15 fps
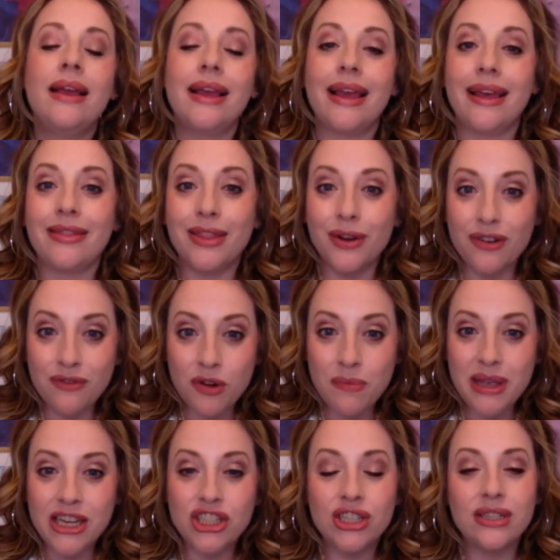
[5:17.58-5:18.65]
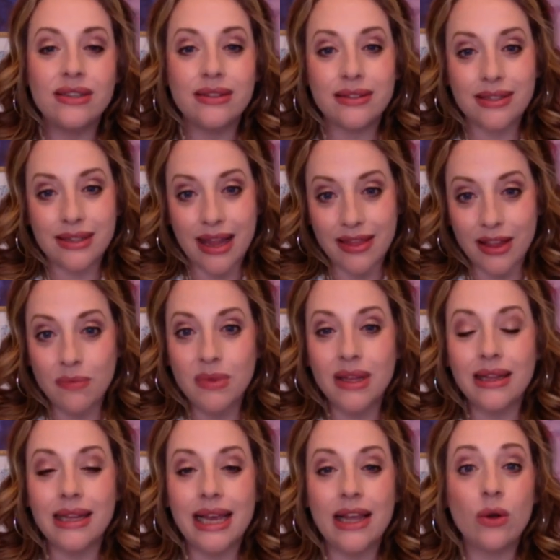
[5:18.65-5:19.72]
Get their information, send them the
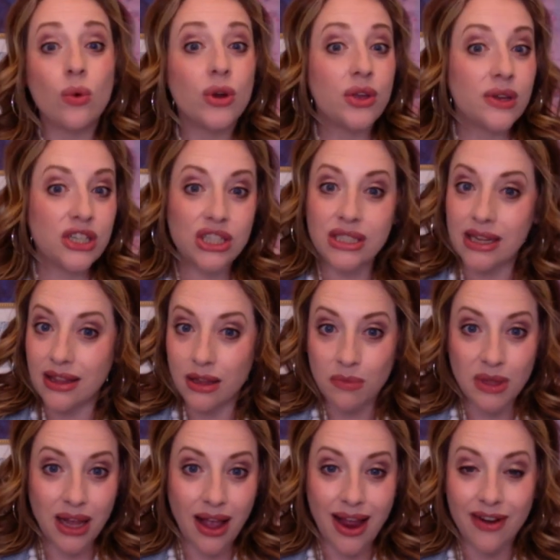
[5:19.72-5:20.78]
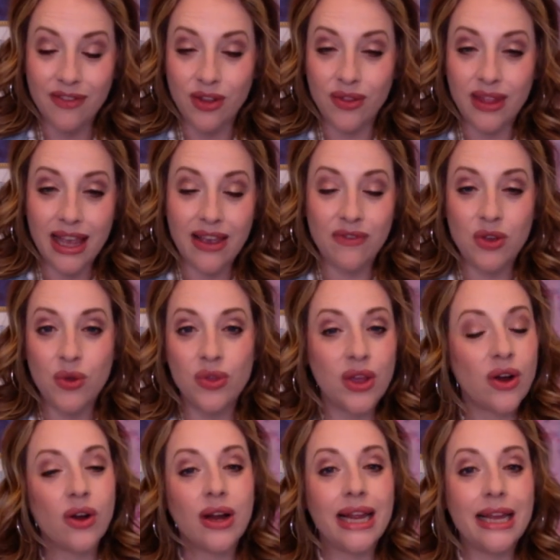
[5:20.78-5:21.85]
link, or you can just send them the guide if they give you
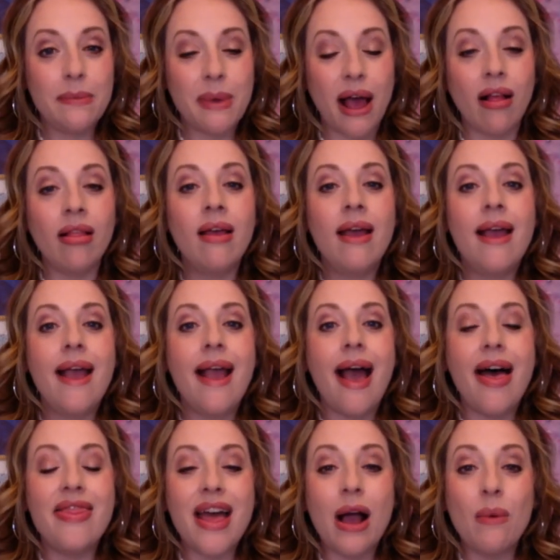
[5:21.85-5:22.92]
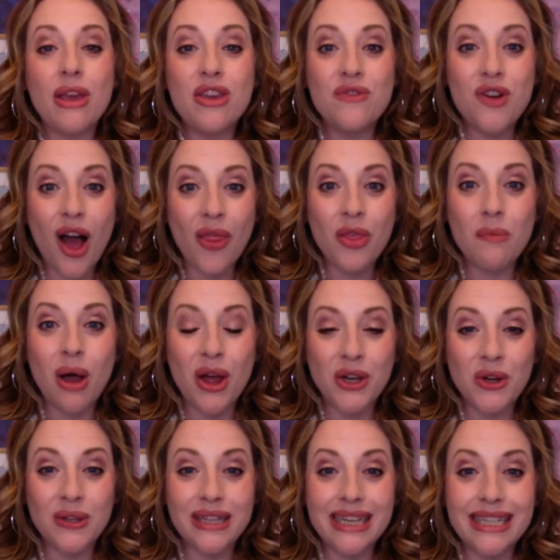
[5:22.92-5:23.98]
their email. And that way you've got them on
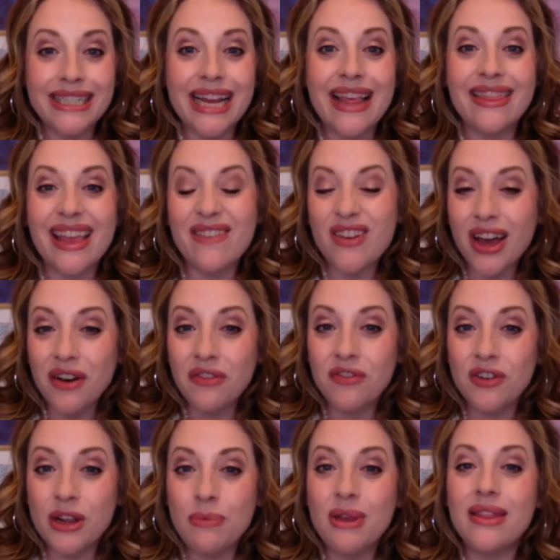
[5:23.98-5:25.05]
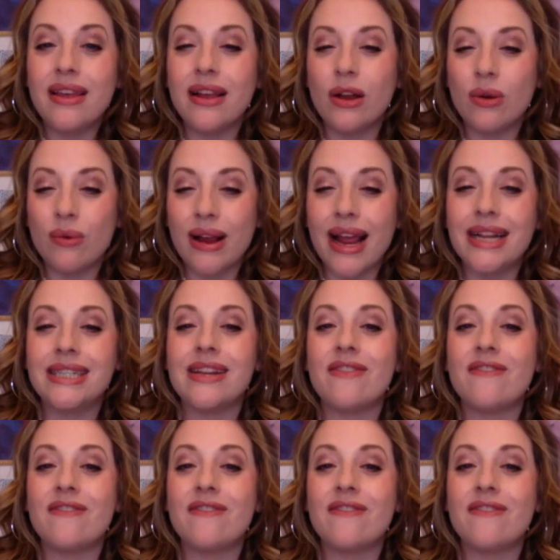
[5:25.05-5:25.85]
your list, and they've got a freebie that creates